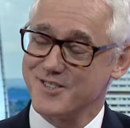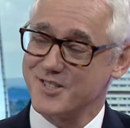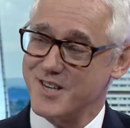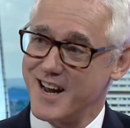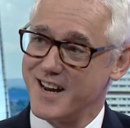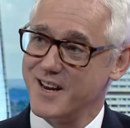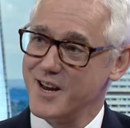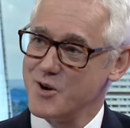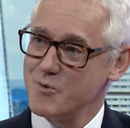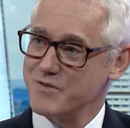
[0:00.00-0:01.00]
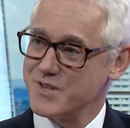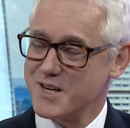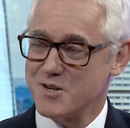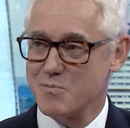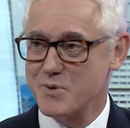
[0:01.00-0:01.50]
today we've
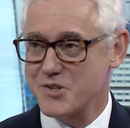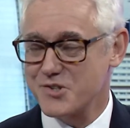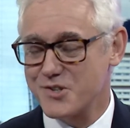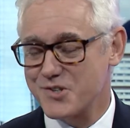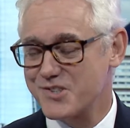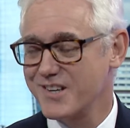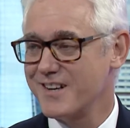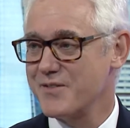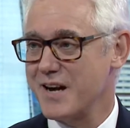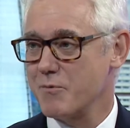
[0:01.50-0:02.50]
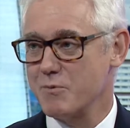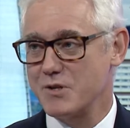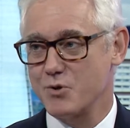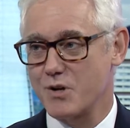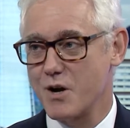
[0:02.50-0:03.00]
taken a business that when we
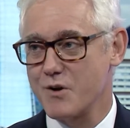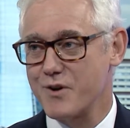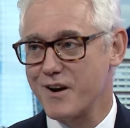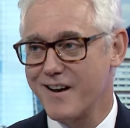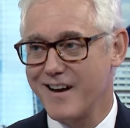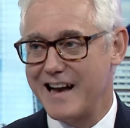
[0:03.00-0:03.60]
took over